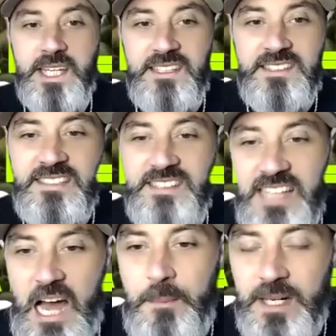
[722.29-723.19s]
existed how
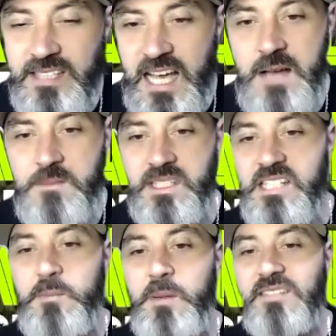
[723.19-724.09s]
many times? And he's
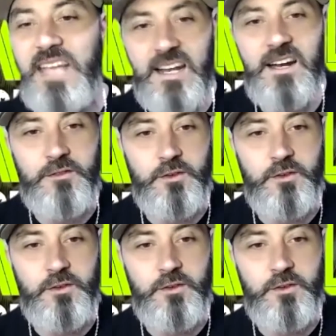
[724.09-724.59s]
been to 10 of them.